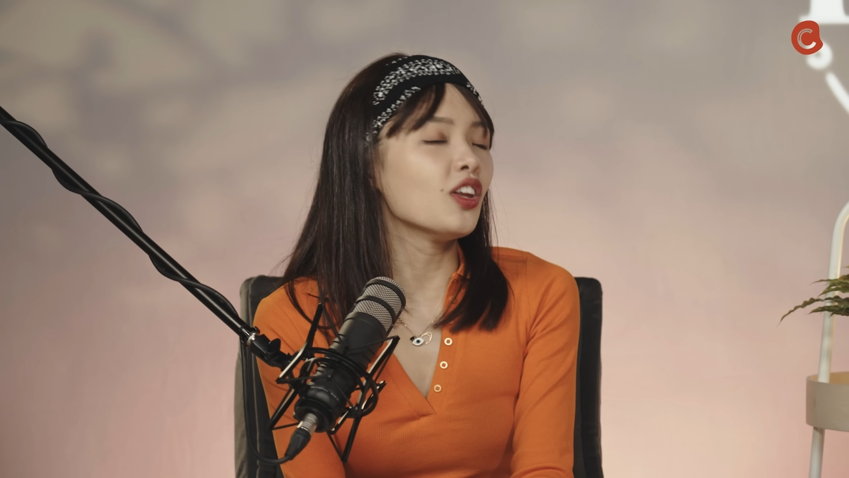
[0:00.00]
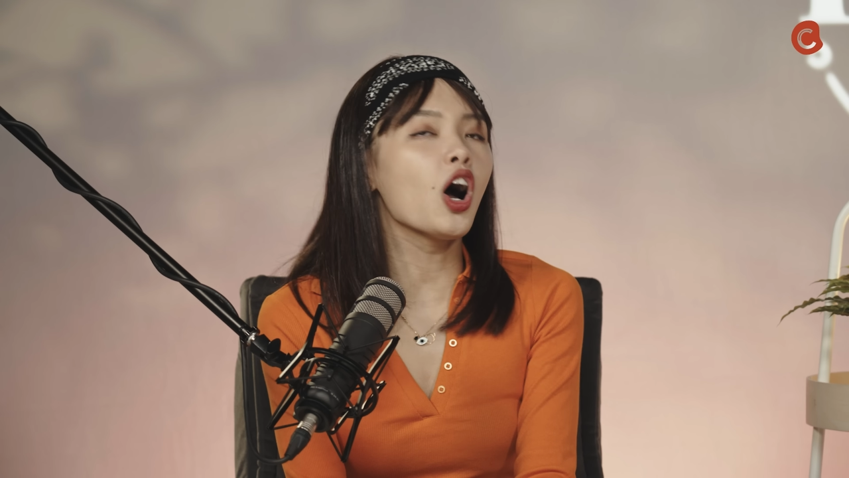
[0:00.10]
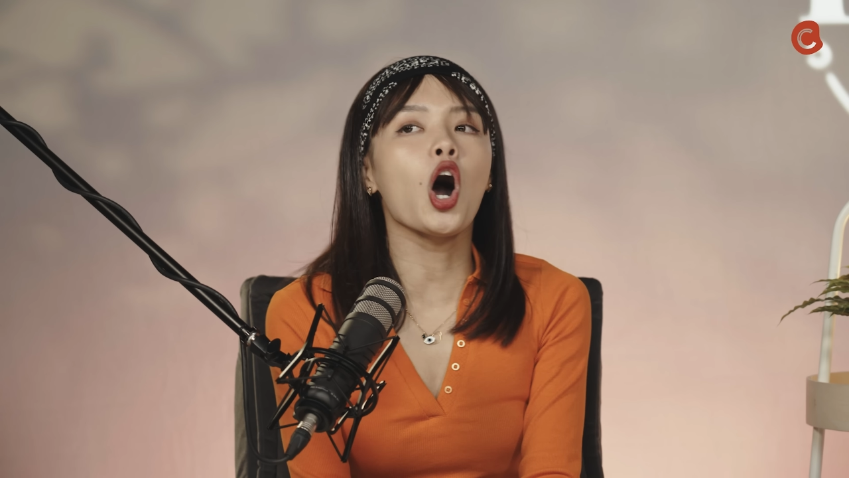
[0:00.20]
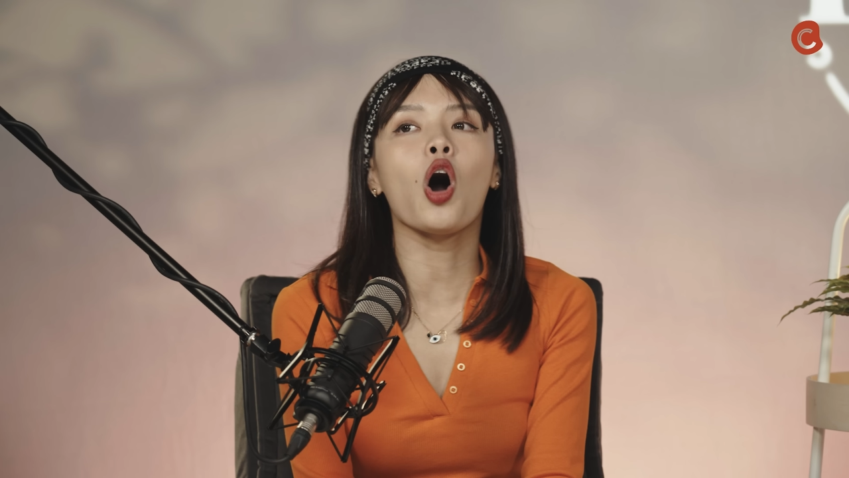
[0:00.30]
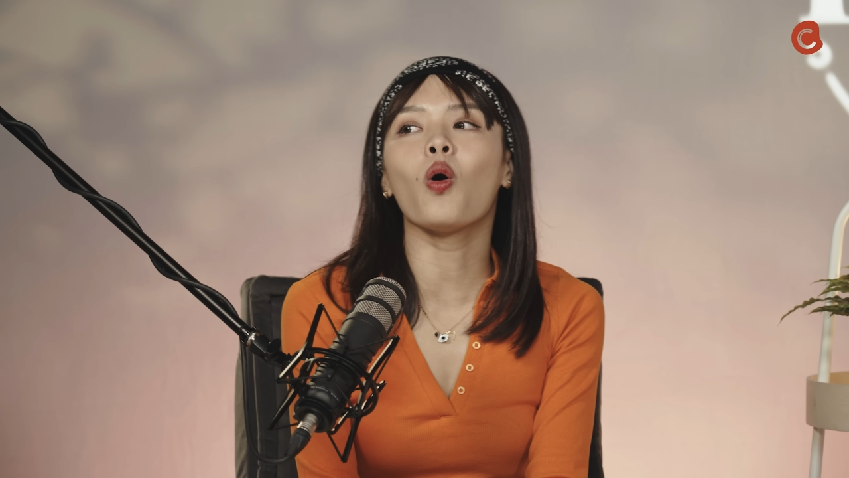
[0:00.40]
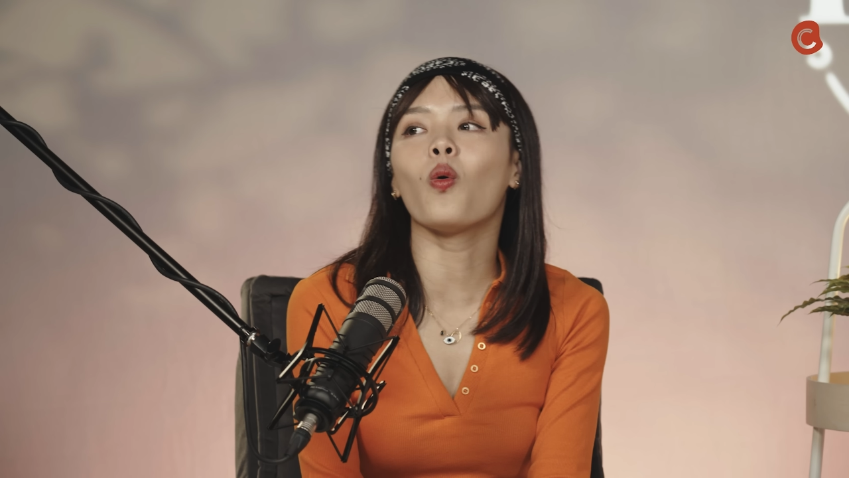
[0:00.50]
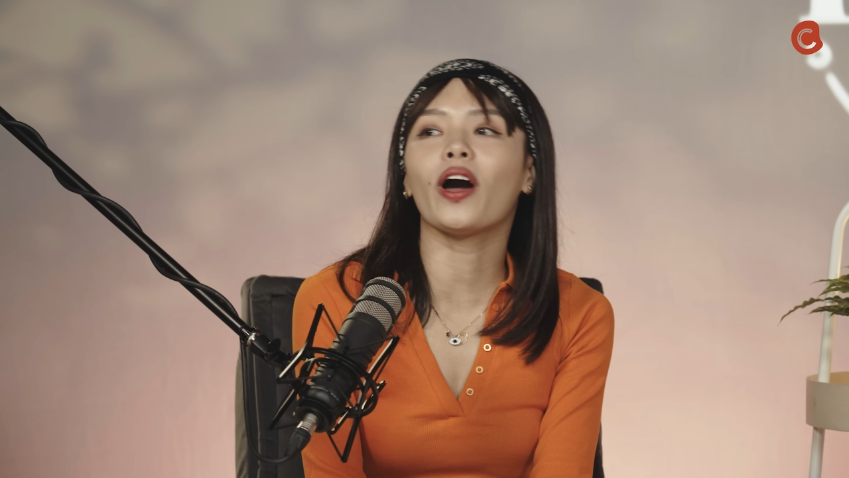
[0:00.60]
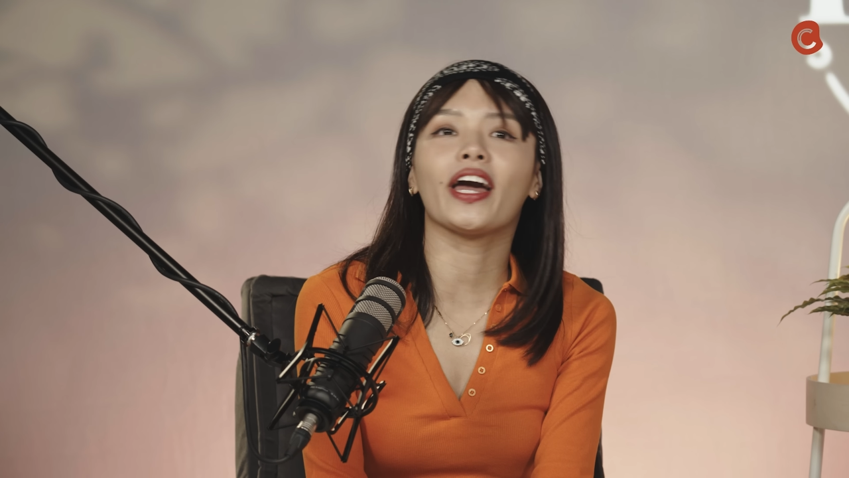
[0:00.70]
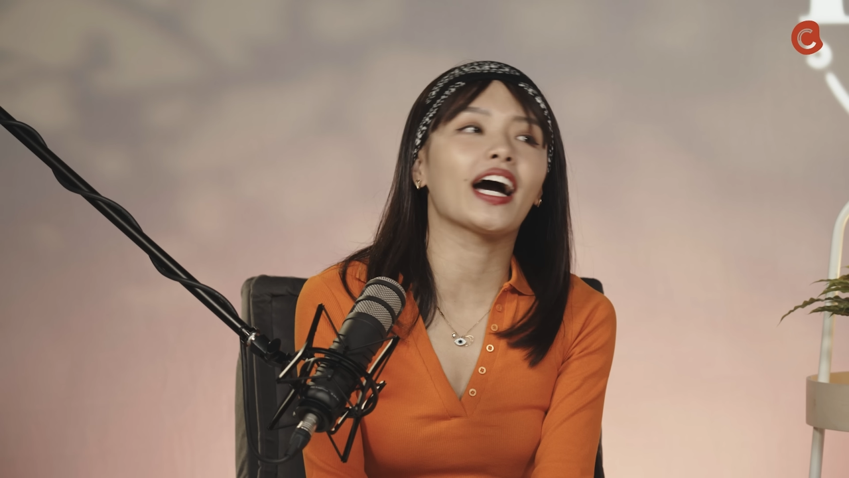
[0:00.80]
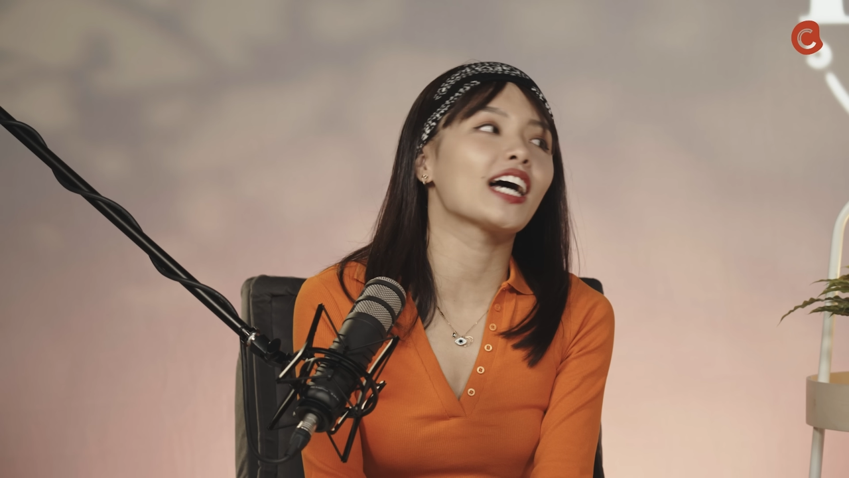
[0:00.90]
No
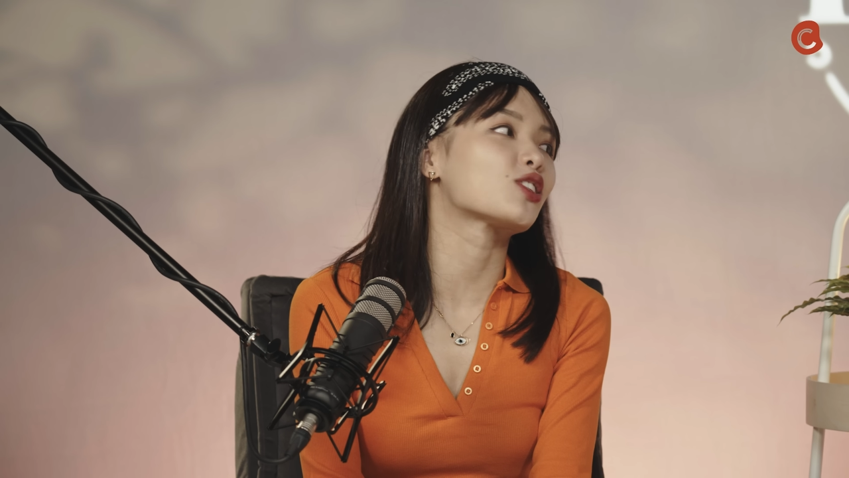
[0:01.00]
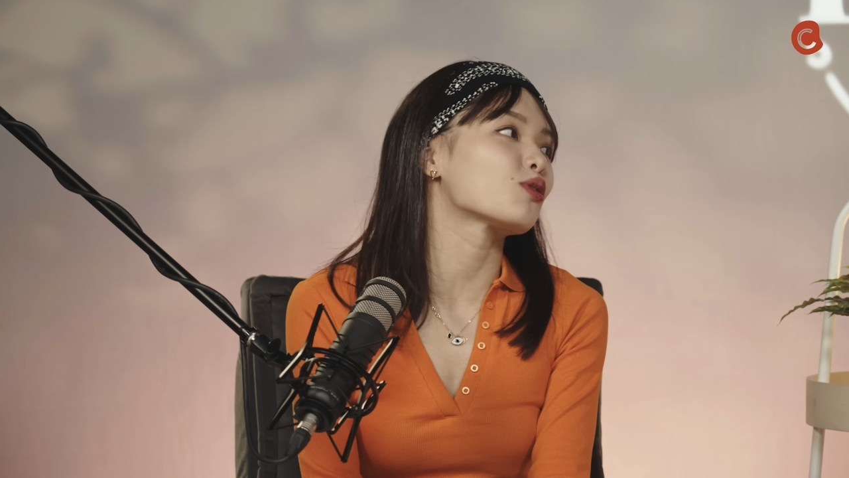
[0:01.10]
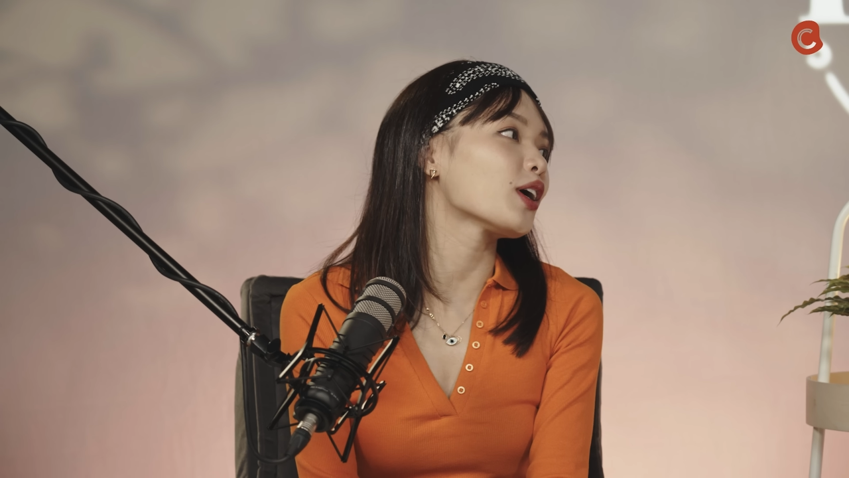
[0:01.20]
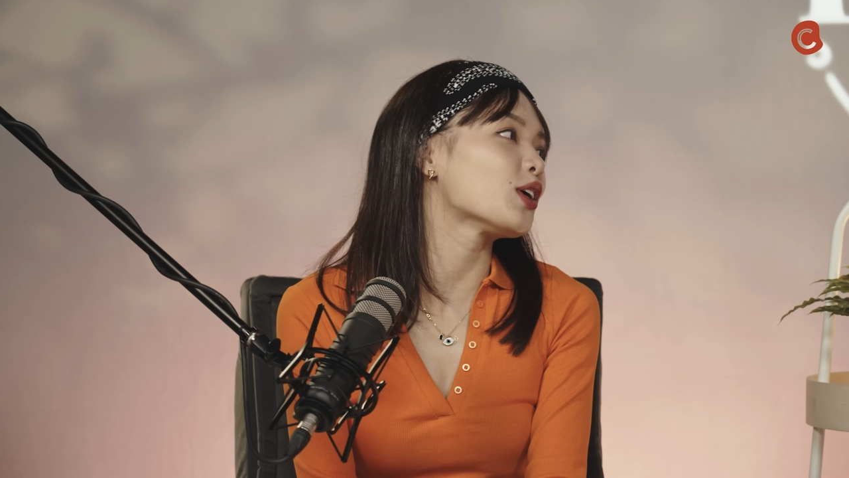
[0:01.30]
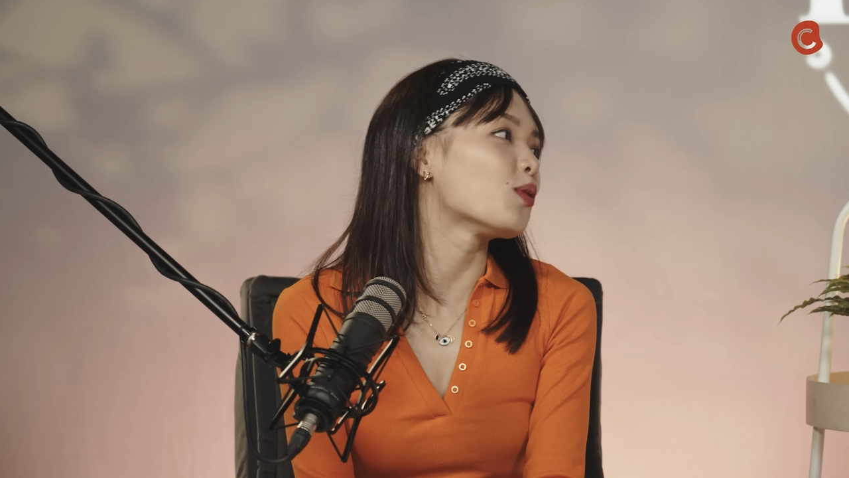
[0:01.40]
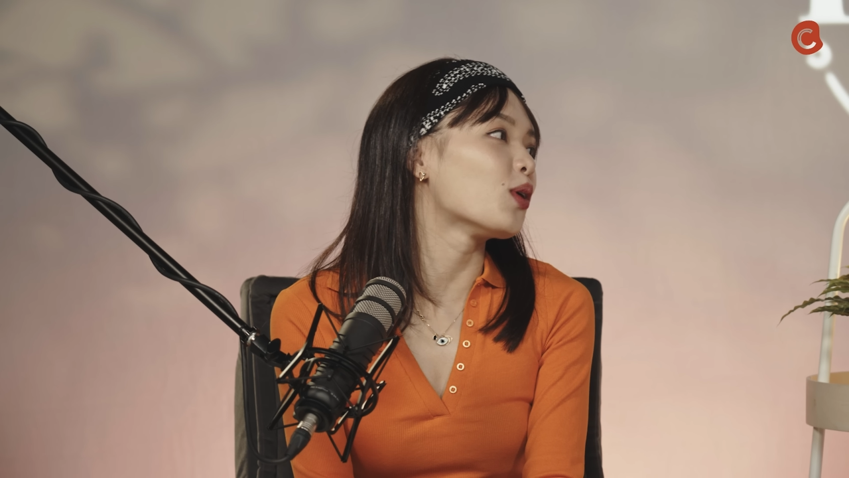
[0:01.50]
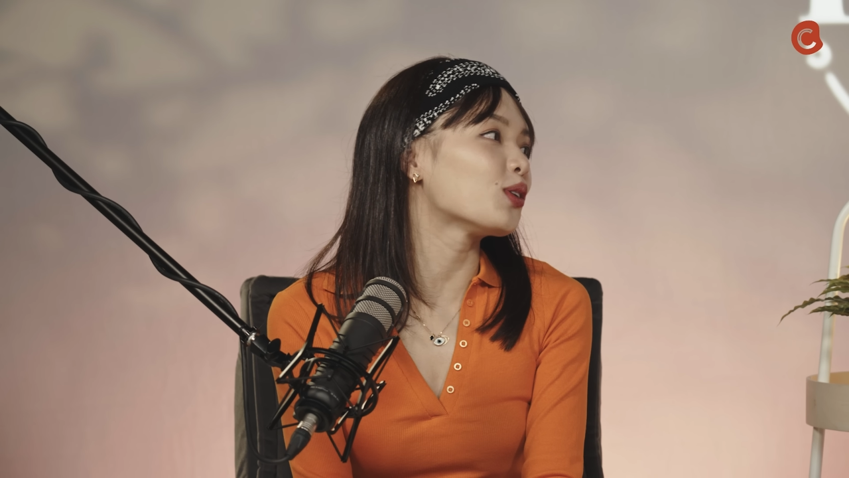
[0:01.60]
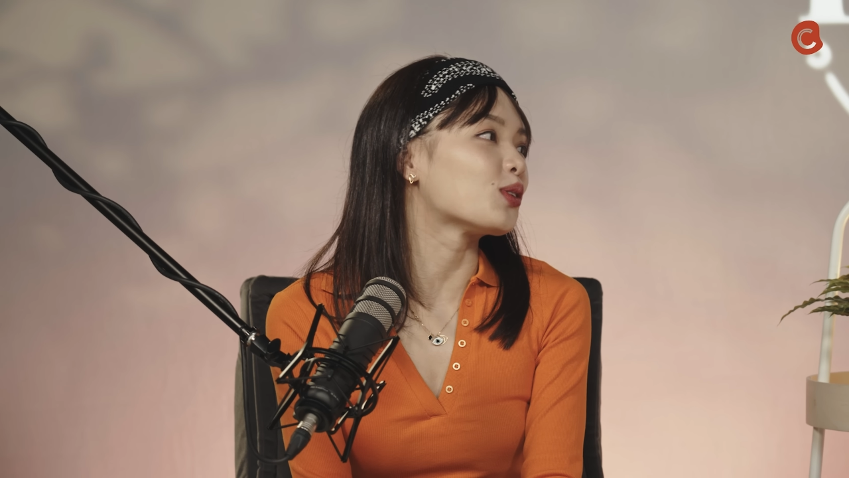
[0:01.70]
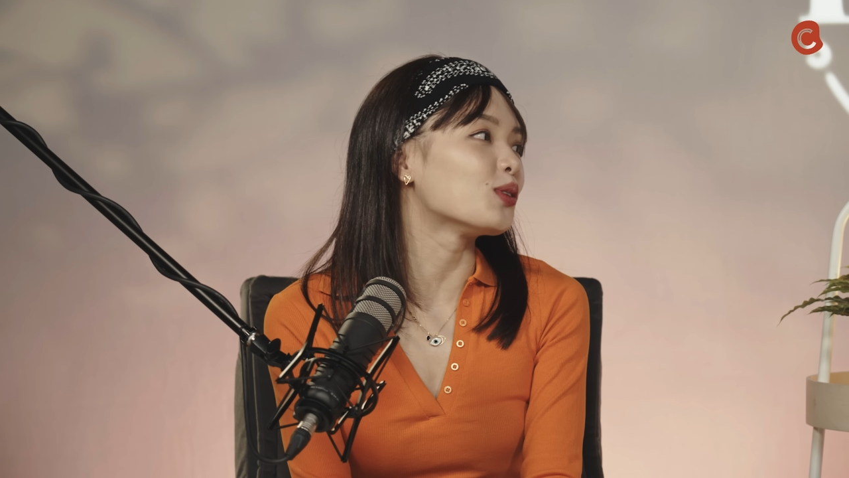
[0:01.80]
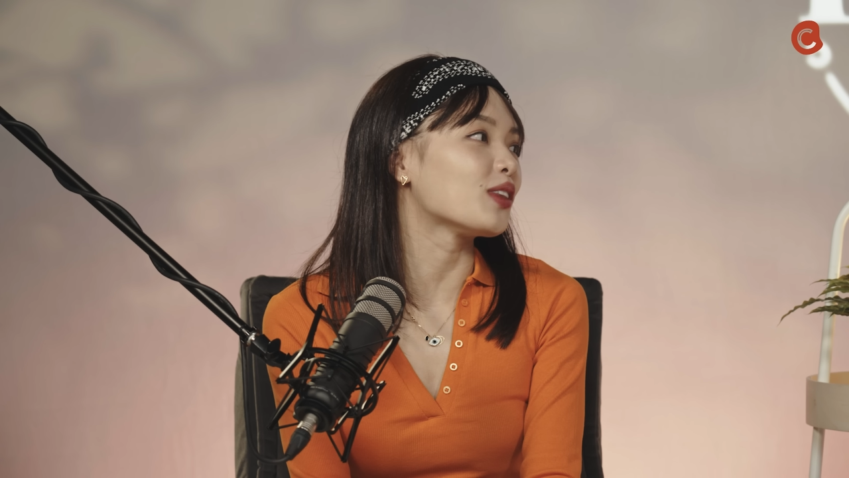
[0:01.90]
way, Azura, you won't do